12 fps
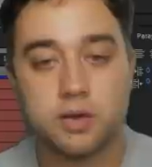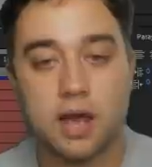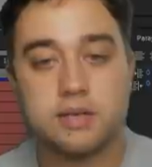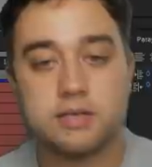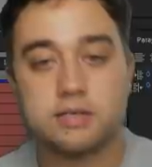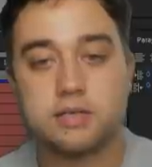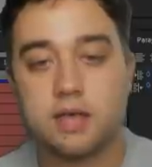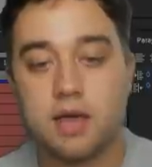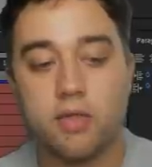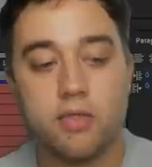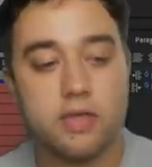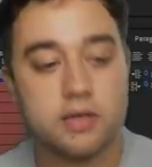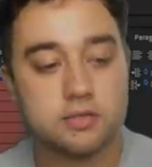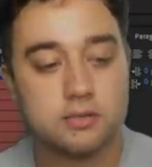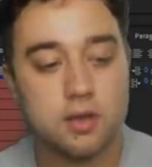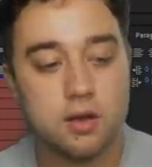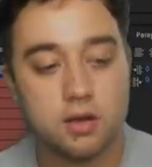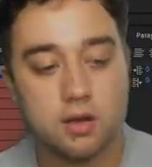what I did to get this
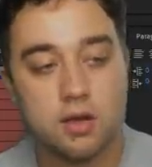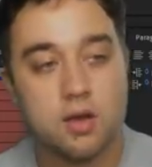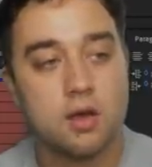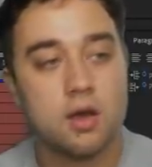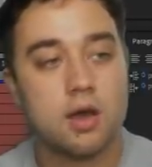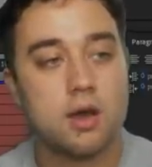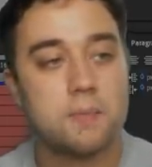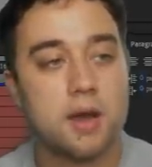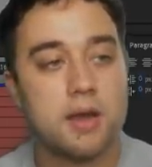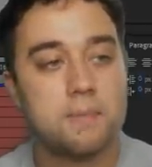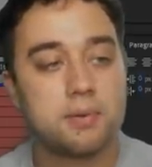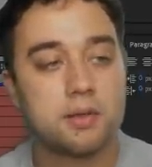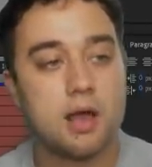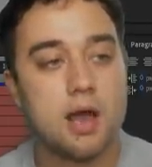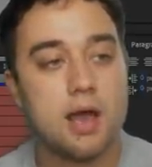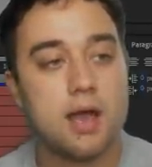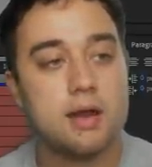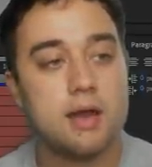look. I
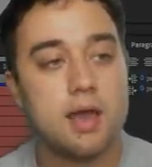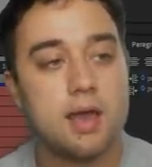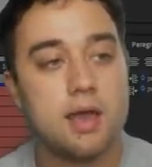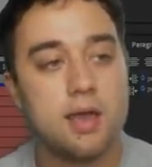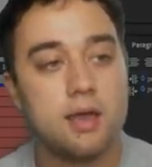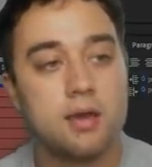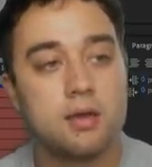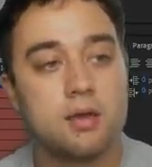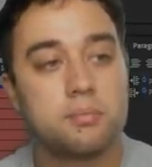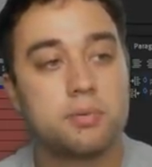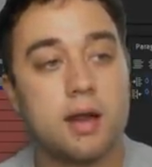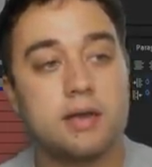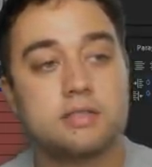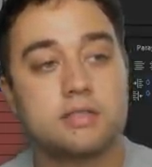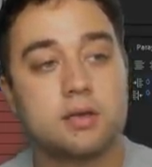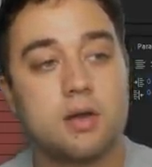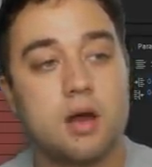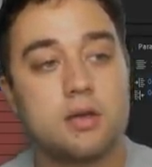applied a brightness
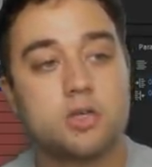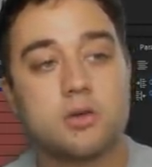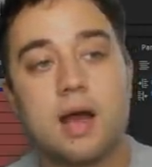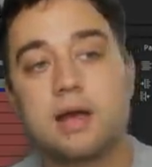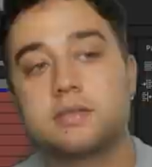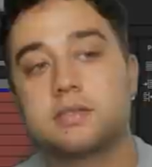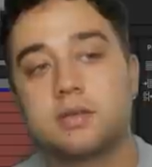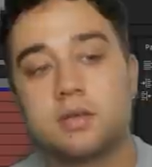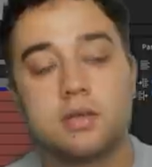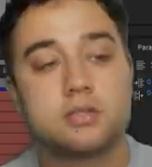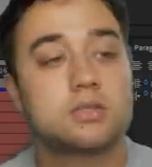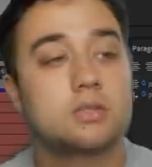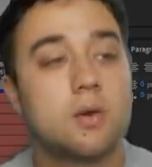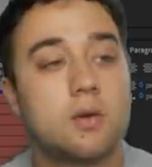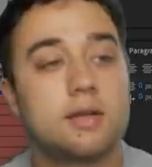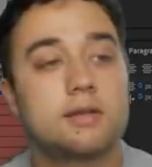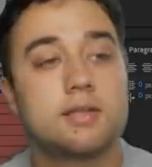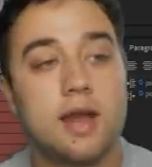and contrast, just
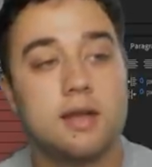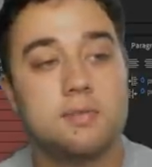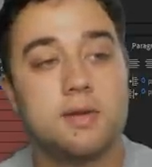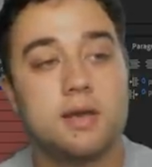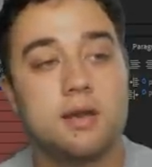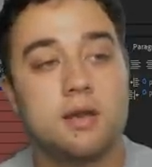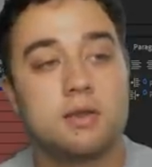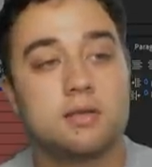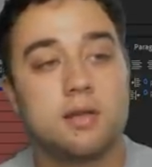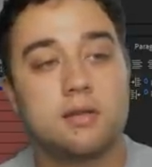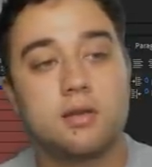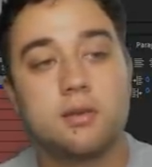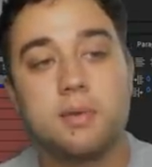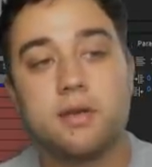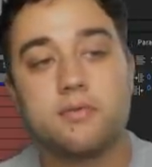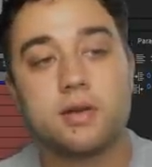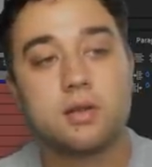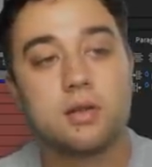lowered it a tiny bit, a little bit
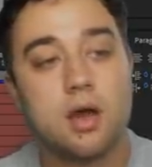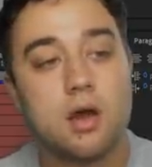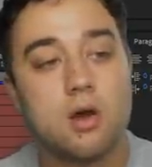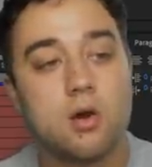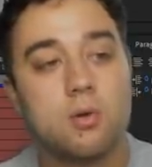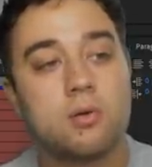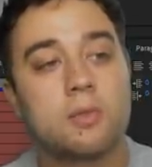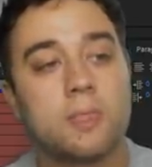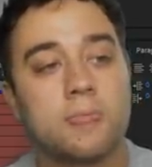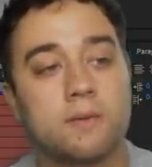of a glow,